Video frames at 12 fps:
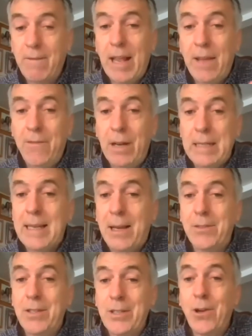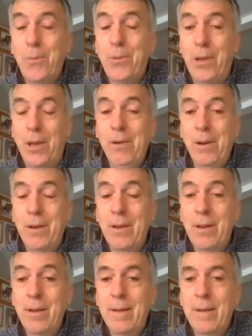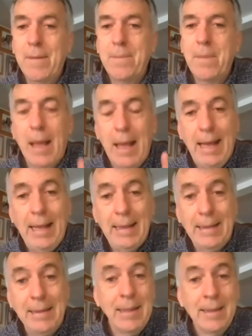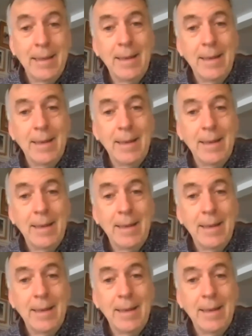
devil is out to stop you. And